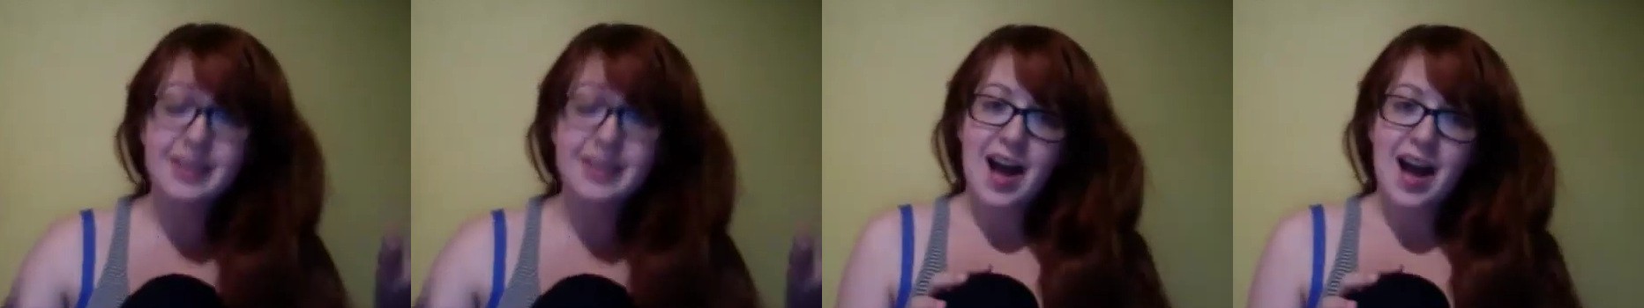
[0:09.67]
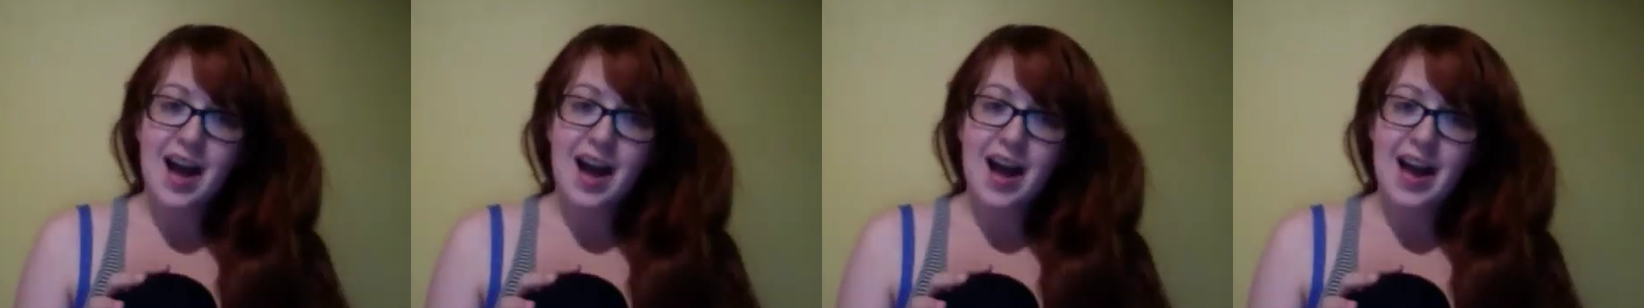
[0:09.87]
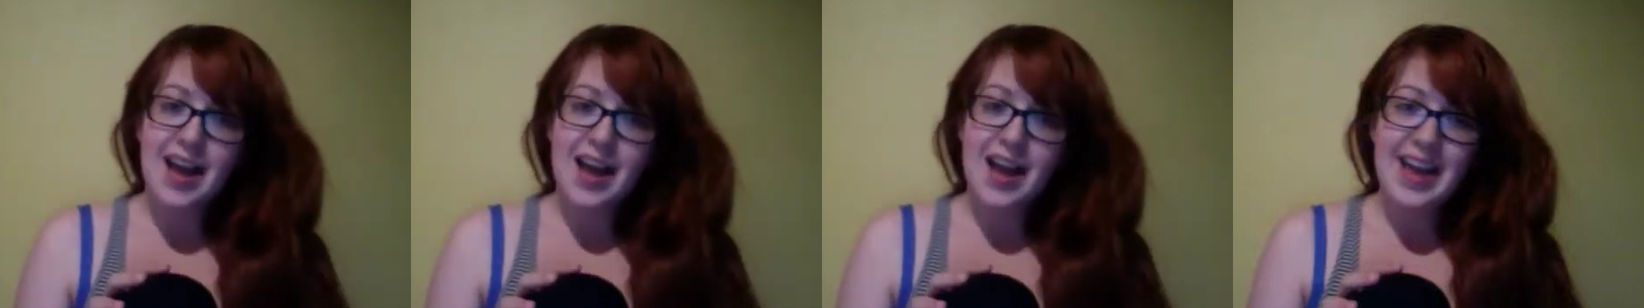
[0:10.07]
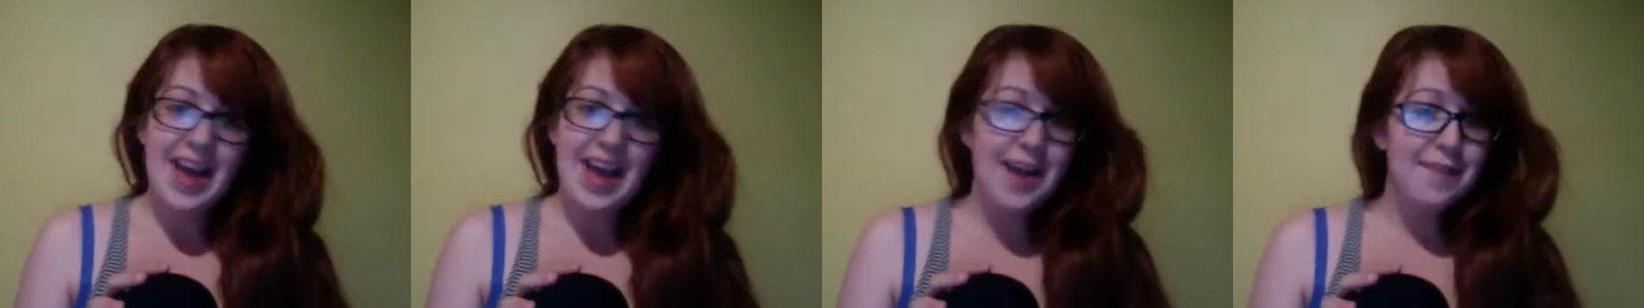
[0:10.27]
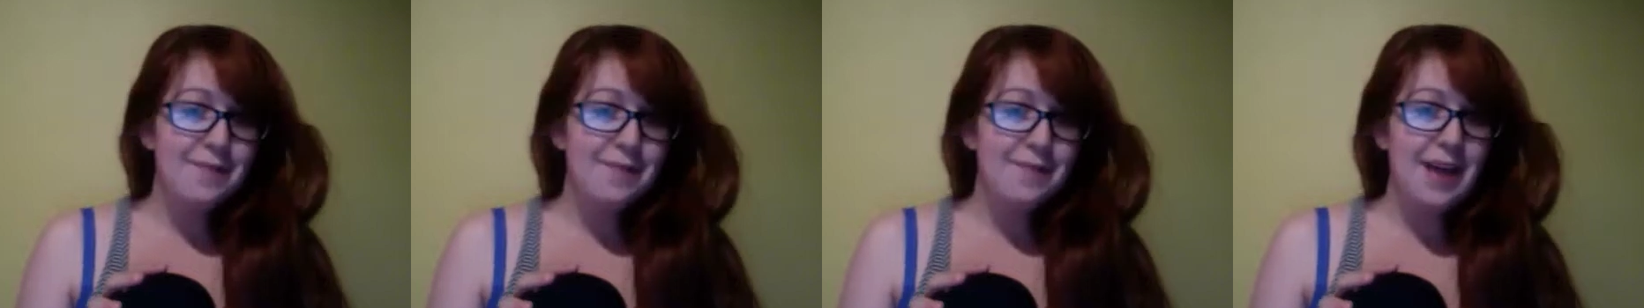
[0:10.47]
I
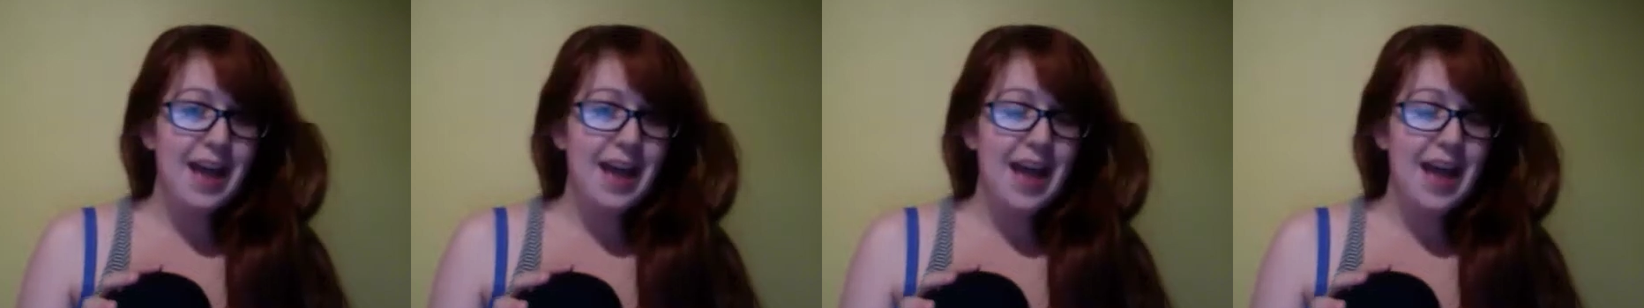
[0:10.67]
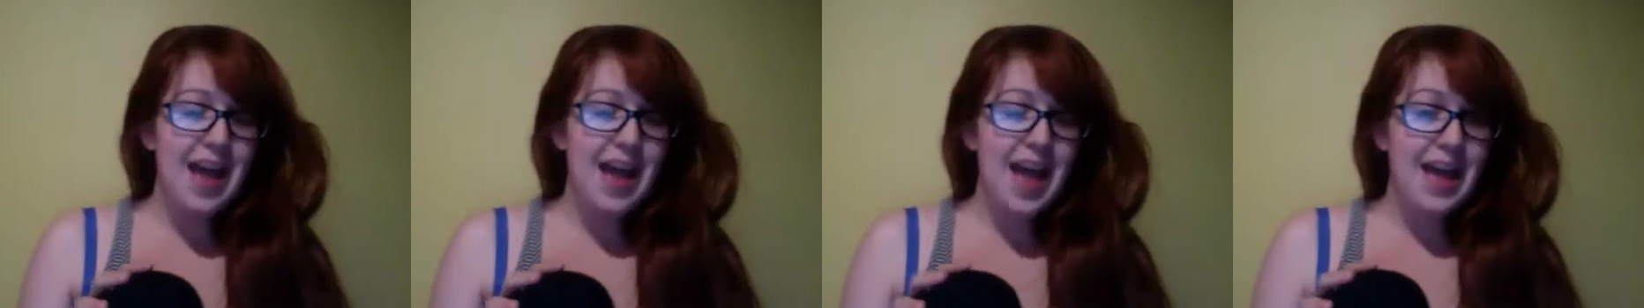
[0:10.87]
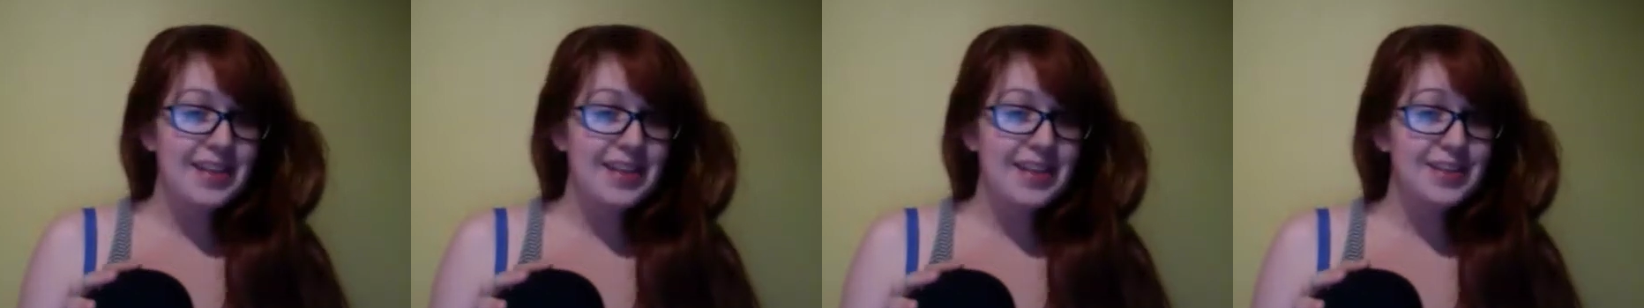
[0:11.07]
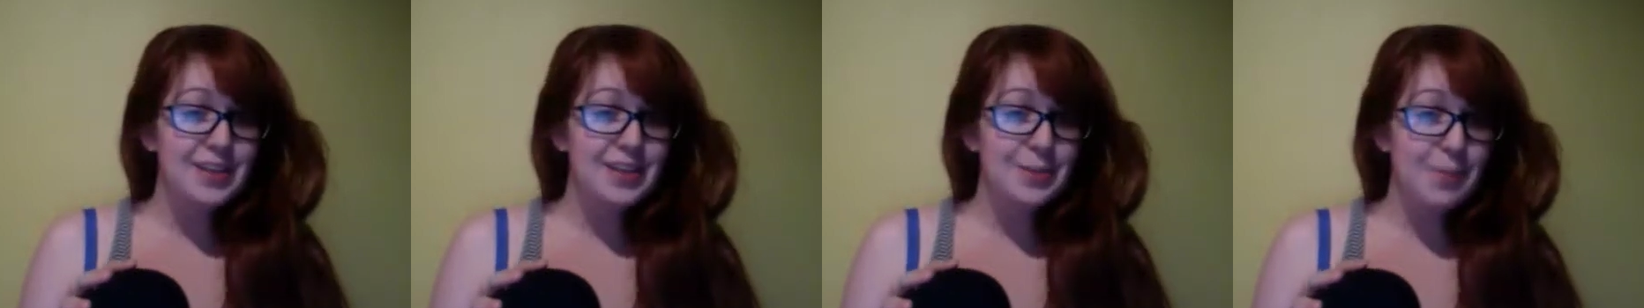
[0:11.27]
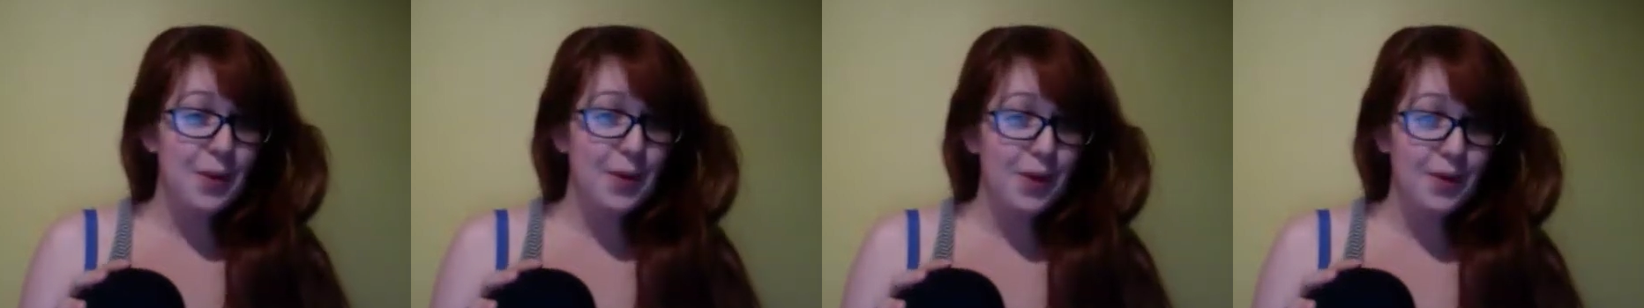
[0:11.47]
have, as a
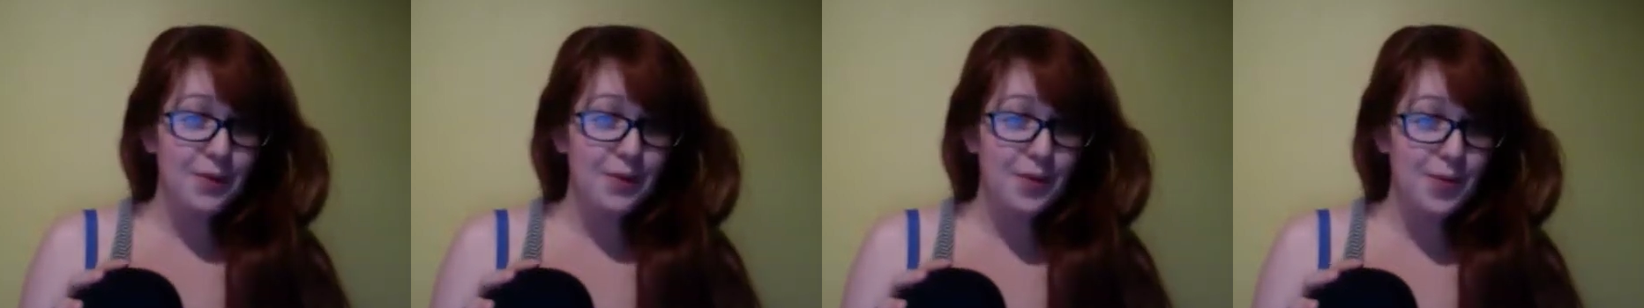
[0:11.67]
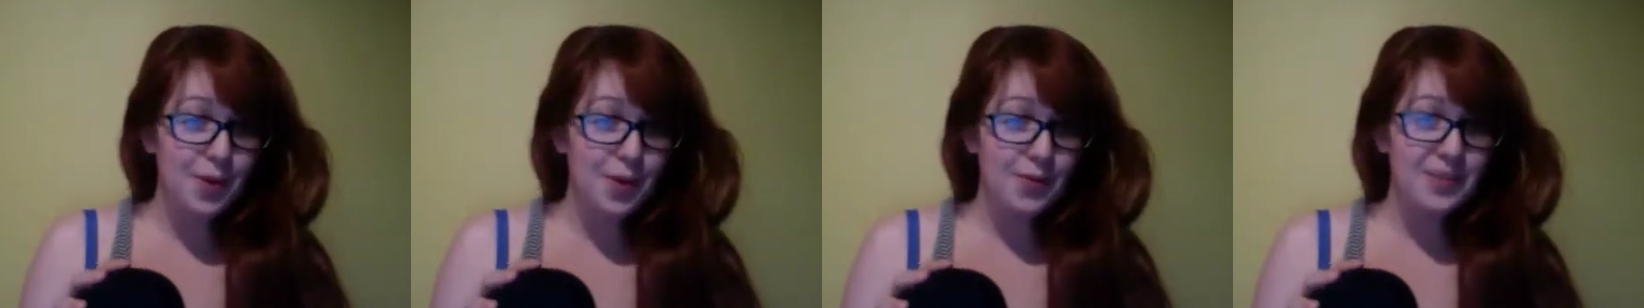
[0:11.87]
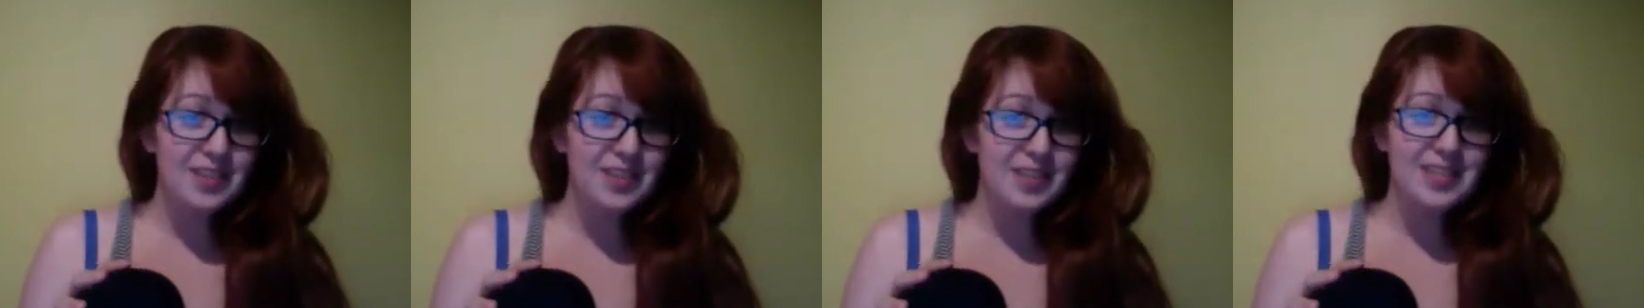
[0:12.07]
spur of the moment,